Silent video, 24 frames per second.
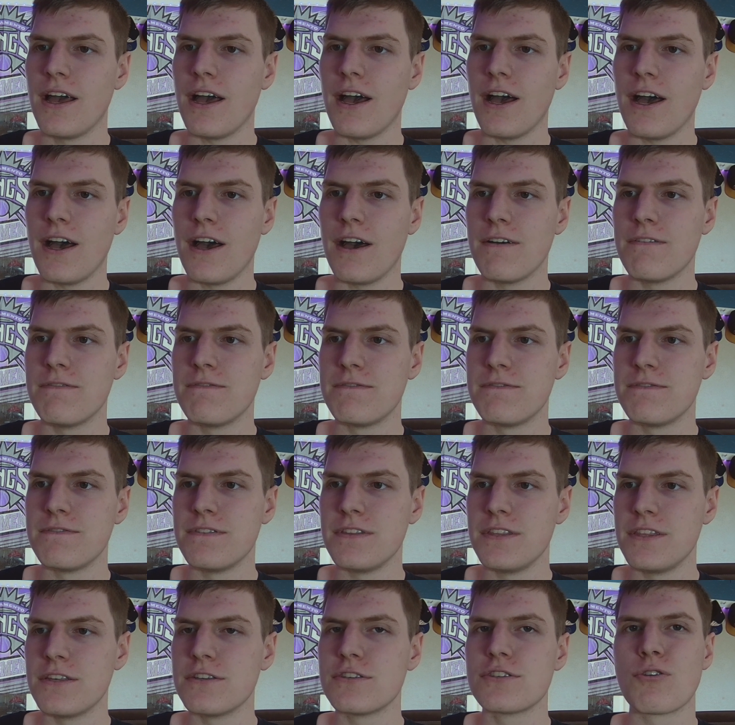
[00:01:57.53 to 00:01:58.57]

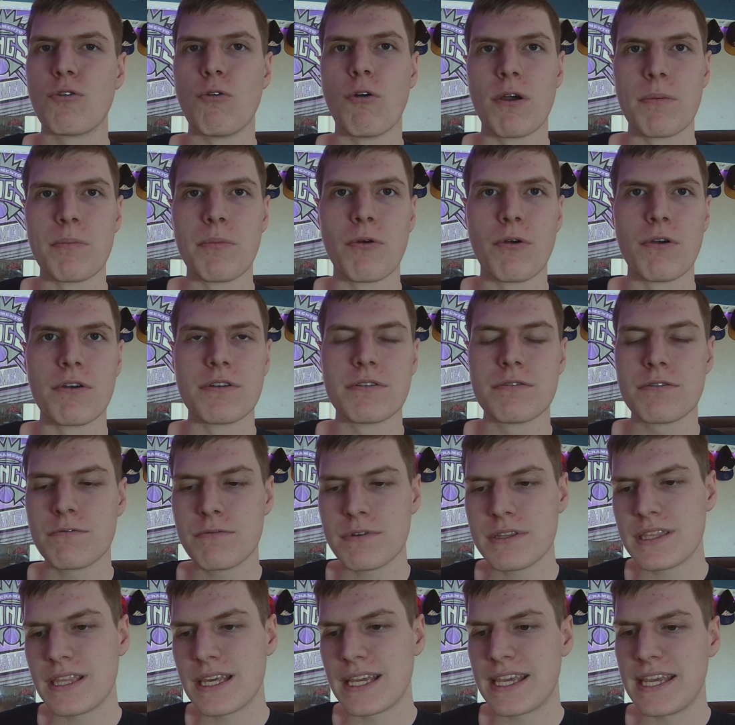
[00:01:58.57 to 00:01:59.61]
of the scoreboard
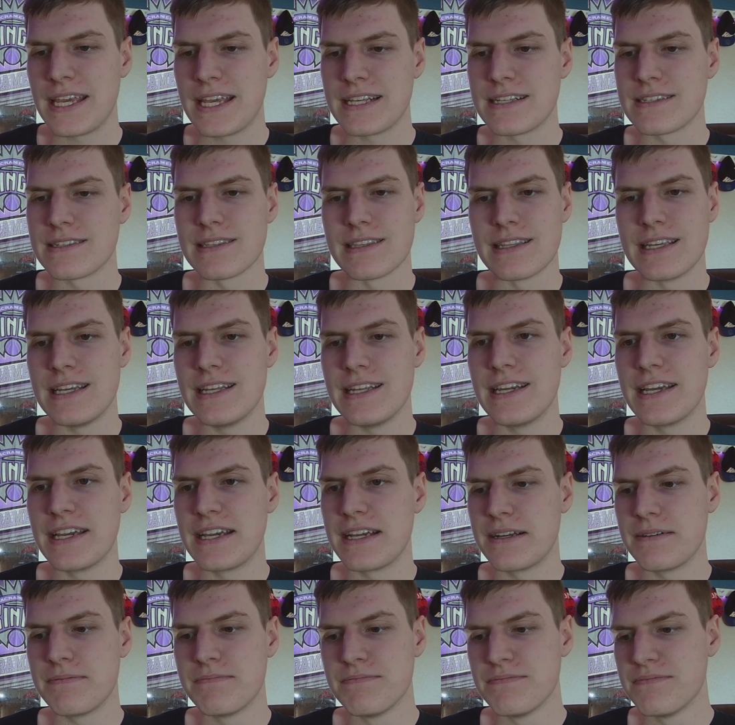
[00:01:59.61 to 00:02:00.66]
with the Kings
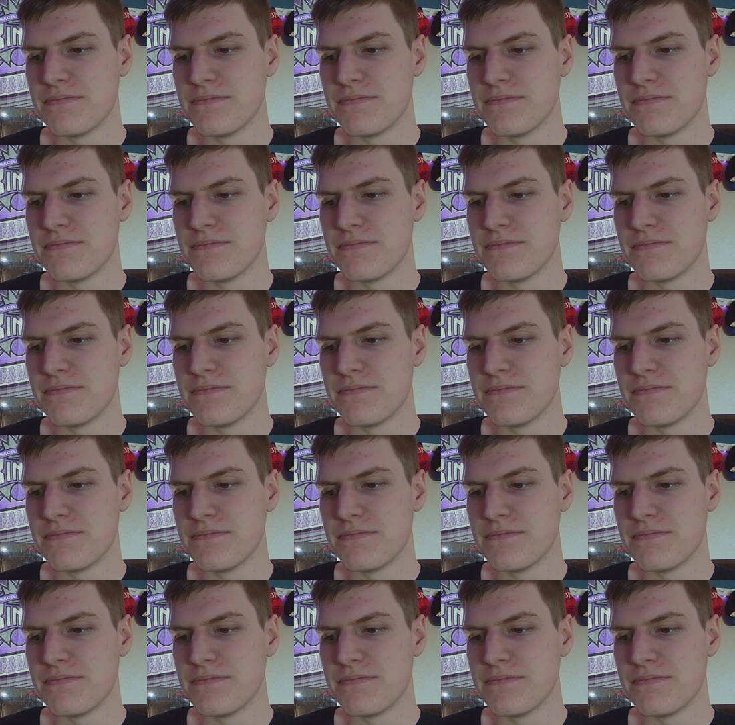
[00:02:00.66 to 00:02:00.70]
leading